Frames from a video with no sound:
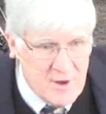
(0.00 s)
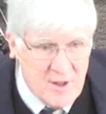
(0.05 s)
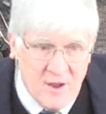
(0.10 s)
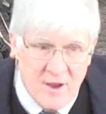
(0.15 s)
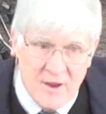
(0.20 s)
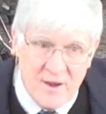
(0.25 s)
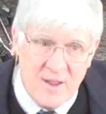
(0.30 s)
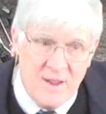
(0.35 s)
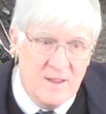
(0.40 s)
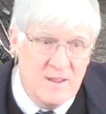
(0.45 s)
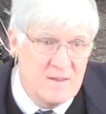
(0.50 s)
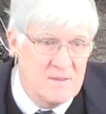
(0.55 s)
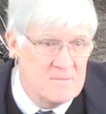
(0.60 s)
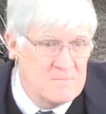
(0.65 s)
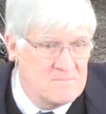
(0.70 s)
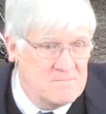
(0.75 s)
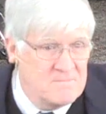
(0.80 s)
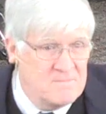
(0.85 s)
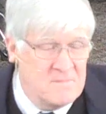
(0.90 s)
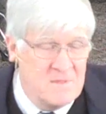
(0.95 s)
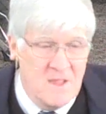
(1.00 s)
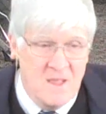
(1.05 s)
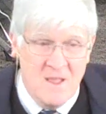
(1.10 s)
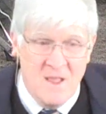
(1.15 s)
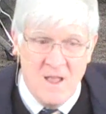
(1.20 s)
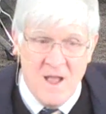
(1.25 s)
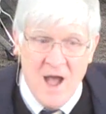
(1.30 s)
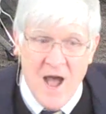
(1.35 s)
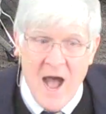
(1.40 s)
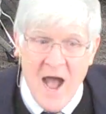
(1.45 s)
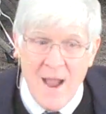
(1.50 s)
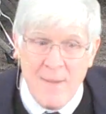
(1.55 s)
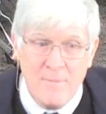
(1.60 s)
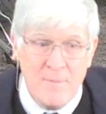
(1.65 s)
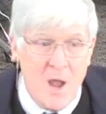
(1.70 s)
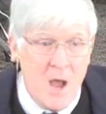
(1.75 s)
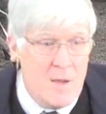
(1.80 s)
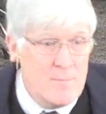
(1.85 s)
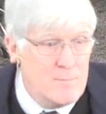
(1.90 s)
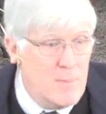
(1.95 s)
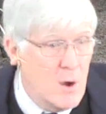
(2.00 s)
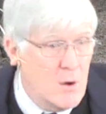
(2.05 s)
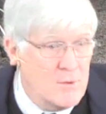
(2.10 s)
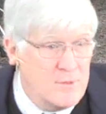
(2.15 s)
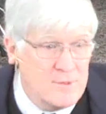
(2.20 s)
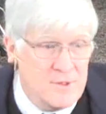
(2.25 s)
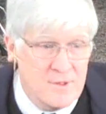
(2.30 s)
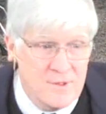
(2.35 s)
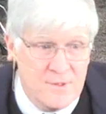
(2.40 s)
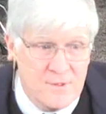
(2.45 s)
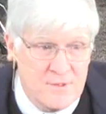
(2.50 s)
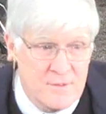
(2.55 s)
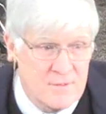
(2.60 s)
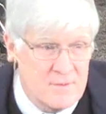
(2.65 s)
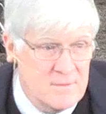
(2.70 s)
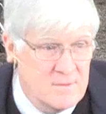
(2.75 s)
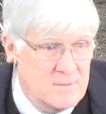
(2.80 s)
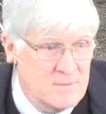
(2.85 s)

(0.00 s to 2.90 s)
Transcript: honey, I'm not Moses."